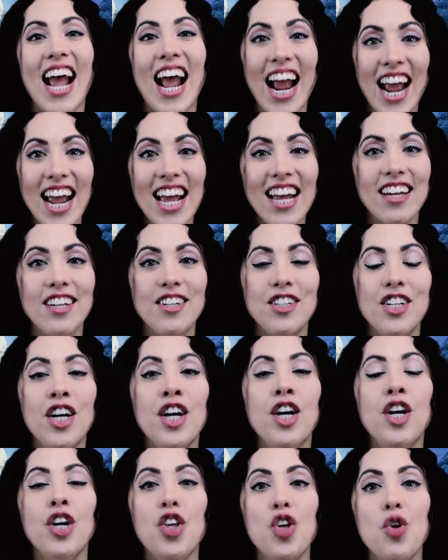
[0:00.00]
And
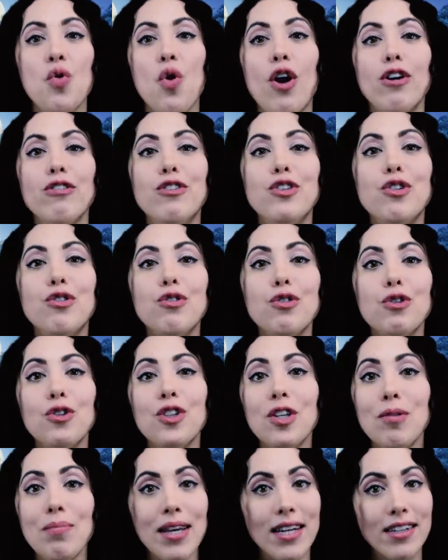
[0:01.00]
you are
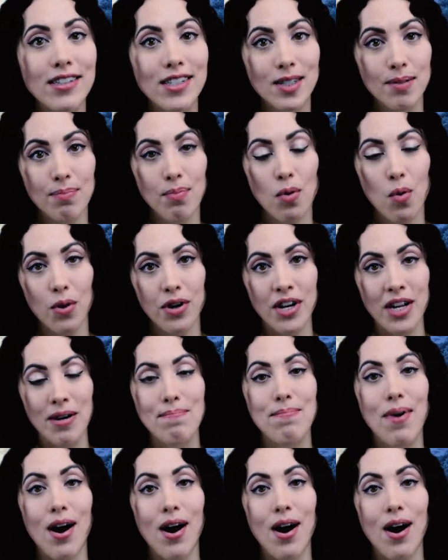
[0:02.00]
truly being supported